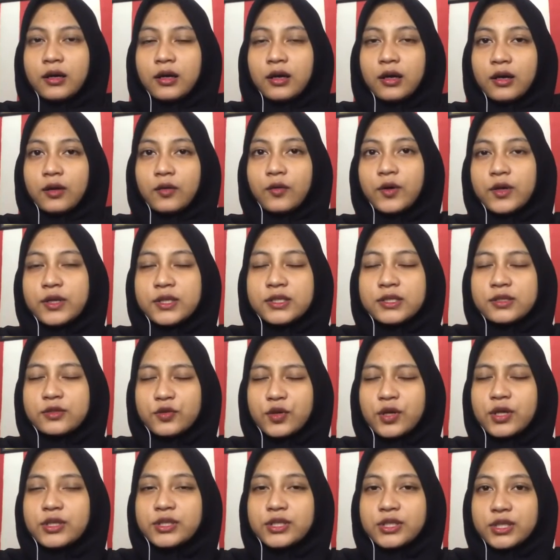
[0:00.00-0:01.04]

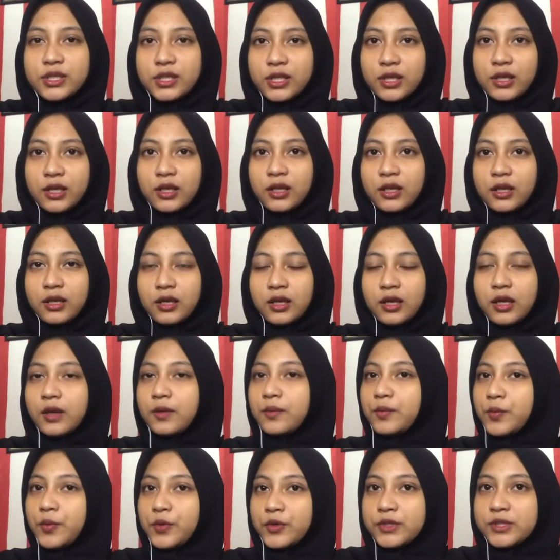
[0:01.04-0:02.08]
restrictions
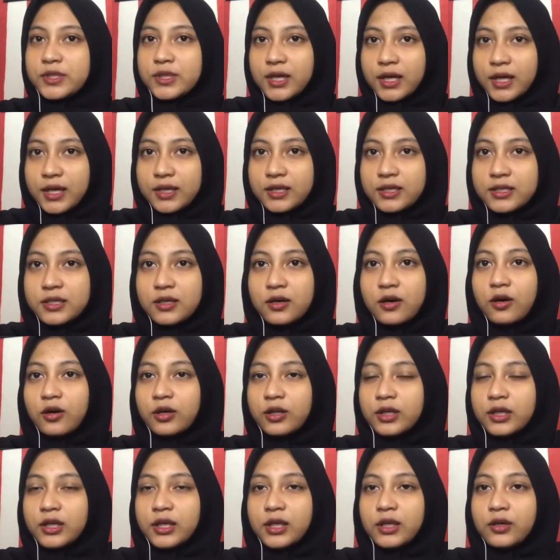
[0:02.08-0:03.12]
imposed
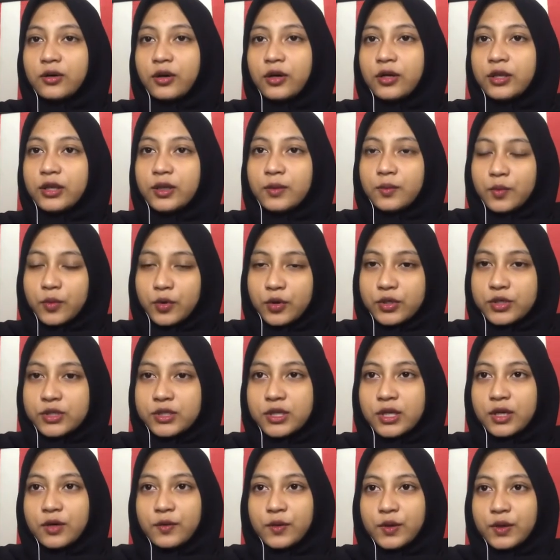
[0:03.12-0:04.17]
only on the most
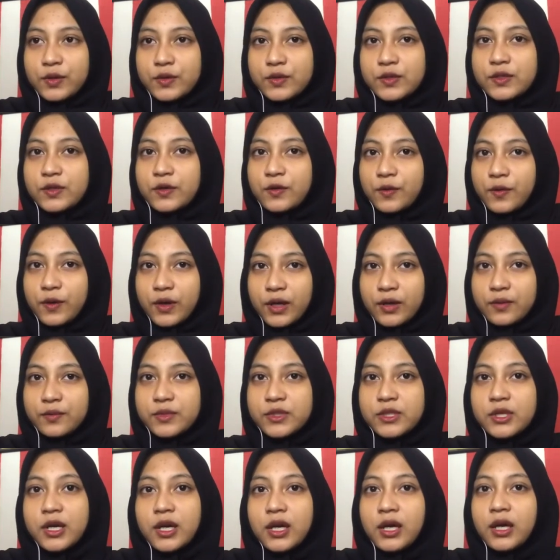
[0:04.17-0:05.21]
serious crimes
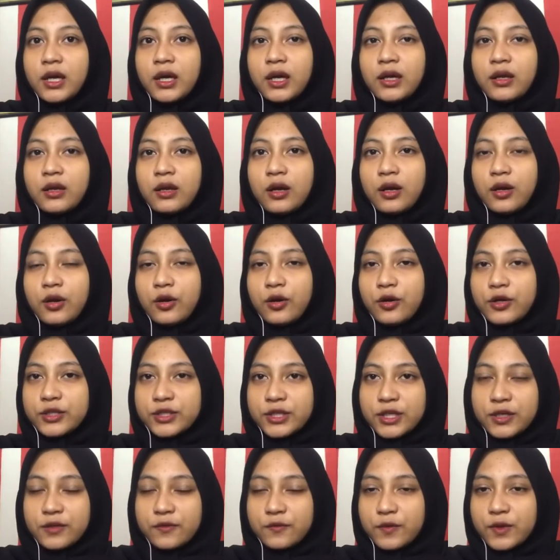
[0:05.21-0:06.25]
in
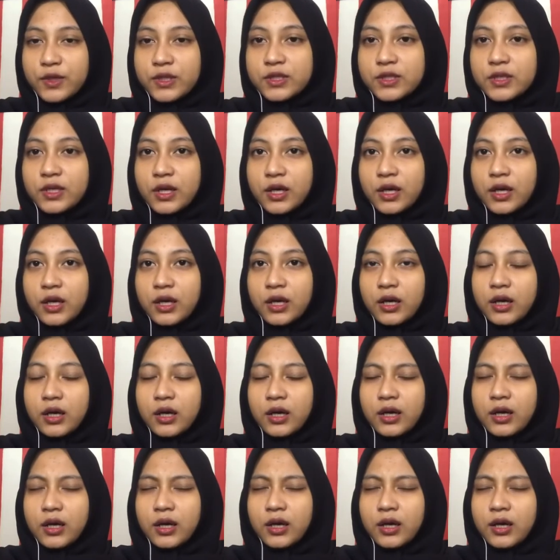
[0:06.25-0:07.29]
accordance with
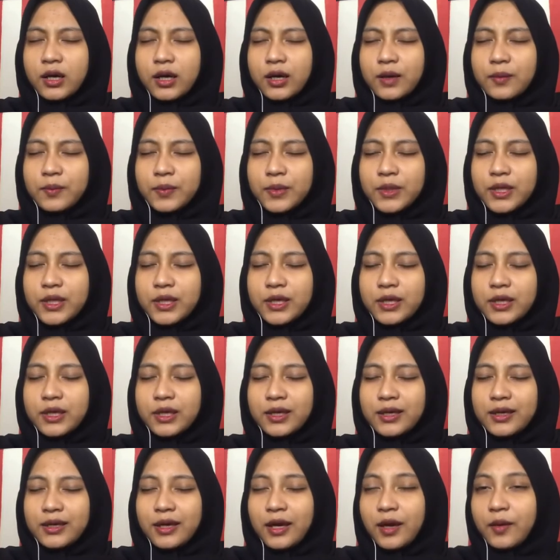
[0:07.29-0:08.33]

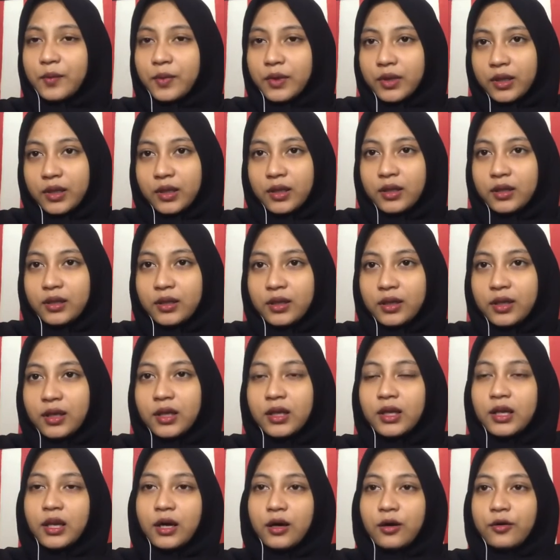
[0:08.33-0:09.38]
applicable
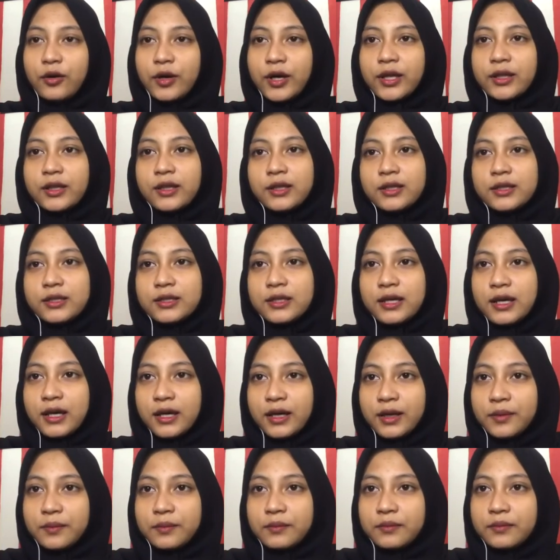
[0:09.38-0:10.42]
law at the
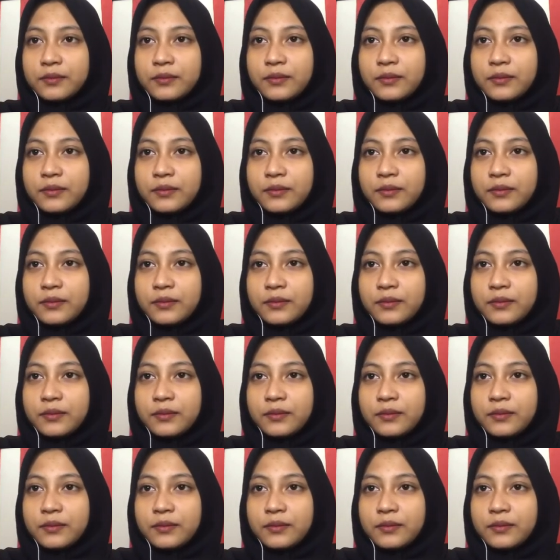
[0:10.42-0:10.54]
time